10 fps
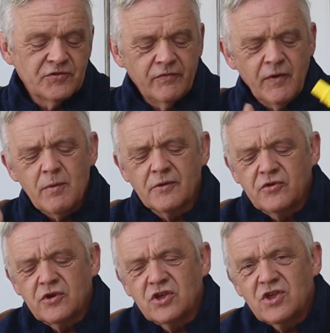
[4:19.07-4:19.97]
So if we
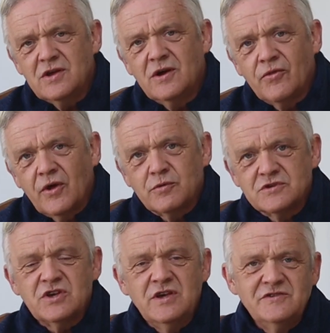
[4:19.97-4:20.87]
wanted a gear that
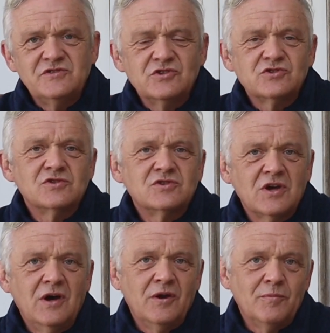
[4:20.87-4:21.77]
was easier to
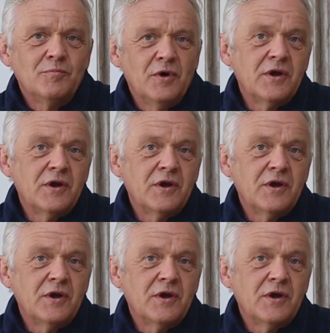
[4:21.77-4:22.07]
turn,